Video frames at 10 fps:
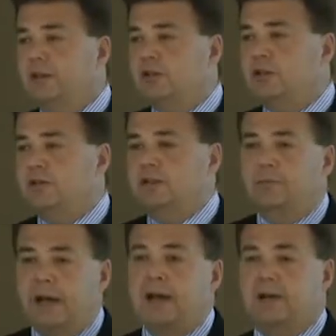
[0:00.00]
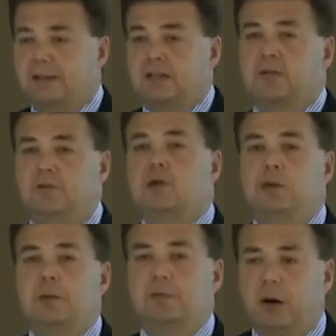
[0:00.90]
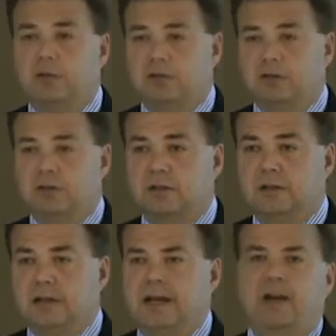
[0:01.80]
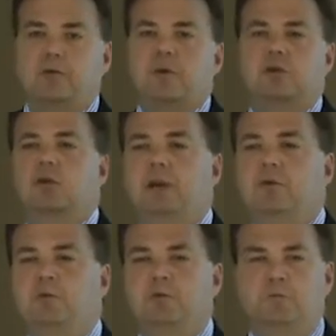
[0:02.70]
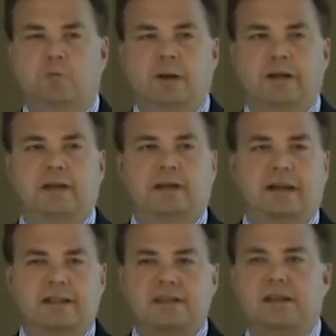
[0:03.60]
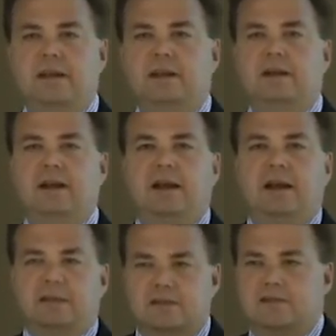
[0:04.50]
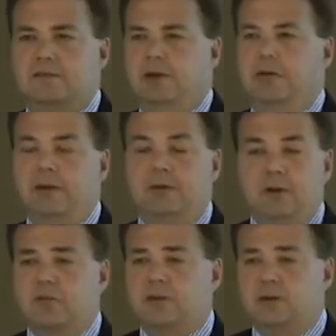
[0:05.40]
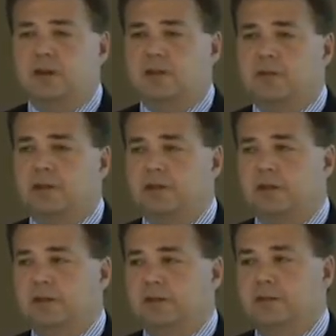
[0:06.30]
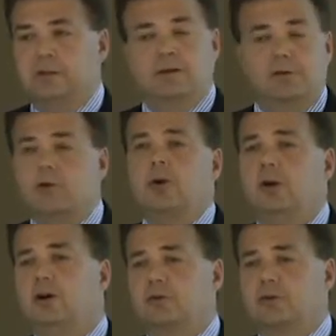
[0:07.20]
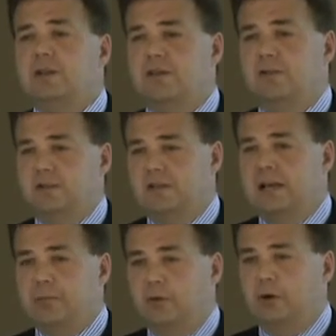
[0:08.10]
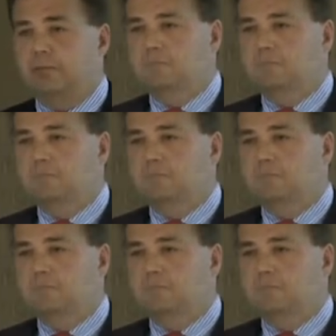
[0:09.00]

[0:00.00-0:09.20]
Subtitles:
issues, the patent itself is going to be published, and everyone's going to be able to read it and see it, and if you have your trade secrets in it, they're no longer trade secrets at that point.